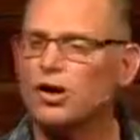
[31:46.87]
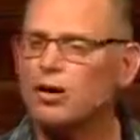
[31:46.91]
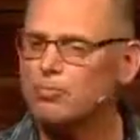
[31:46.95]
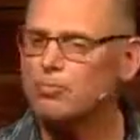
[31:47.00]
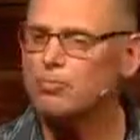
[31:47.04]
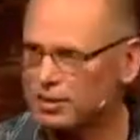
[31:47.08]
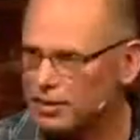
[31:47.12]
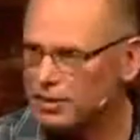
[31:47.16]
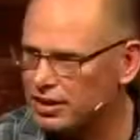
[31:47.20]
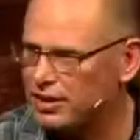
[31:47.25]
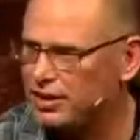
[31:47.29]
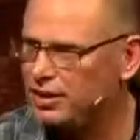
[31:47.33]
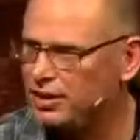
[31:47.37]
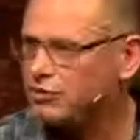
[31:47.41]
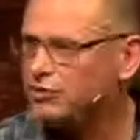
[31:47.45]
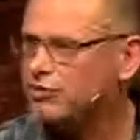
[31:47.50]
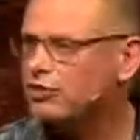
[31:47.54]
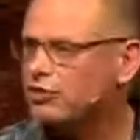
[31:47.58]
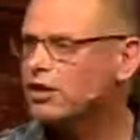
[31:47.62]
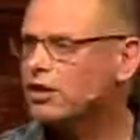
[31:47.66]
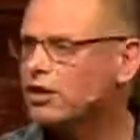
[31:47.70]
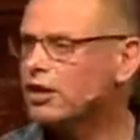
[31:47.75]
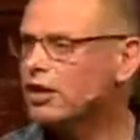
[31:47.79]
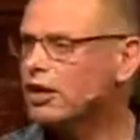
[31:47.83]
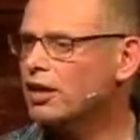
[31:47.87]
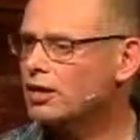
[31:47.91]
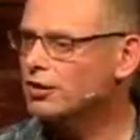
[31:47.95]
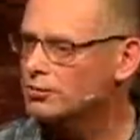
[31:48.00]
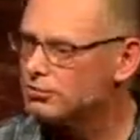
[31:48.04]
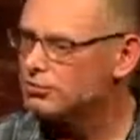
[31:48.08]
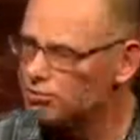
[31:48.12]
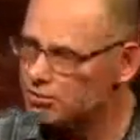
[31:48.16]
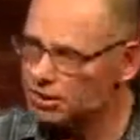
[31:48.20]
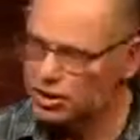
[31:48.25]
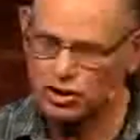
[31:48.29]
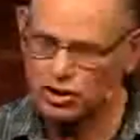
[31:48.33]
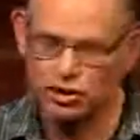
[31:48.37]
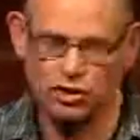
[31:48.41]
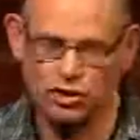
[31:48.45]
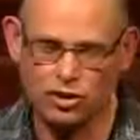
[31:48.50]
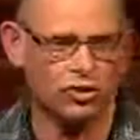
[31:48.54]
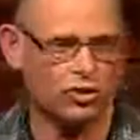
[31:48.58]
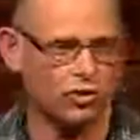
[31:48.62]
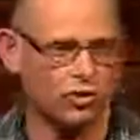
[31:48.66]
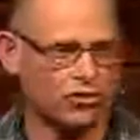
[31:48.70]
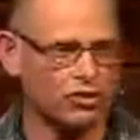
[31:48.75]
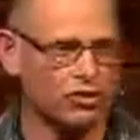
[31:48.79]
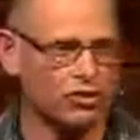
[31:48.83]
believe in the mission
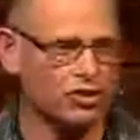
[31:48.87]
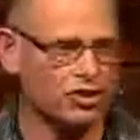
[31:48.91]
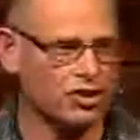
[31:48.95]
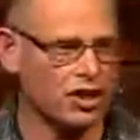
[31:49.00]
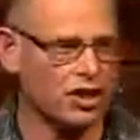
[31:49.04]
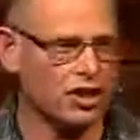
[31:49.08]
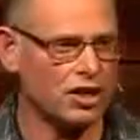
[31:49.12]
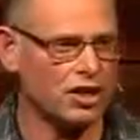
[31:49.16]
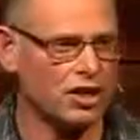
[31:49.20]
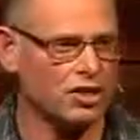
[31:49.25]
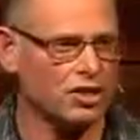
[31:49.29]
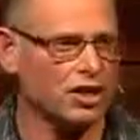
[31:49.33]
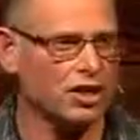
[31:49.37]
of this church.